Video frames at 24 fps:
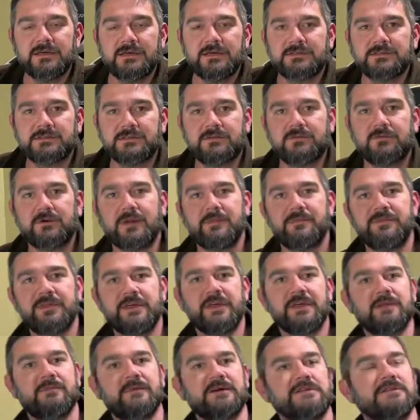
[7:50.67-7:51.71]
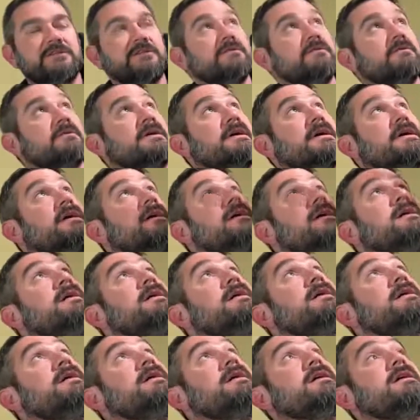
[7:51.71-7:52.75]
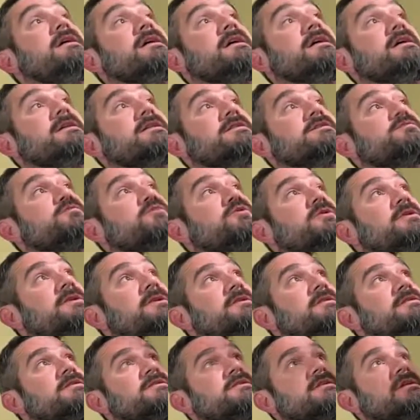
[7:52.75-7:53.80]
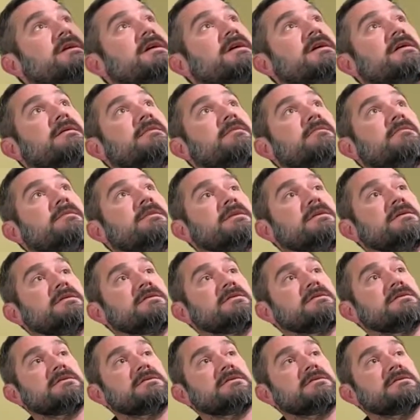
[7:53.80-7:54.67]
So what I'm thinking about doing is putting some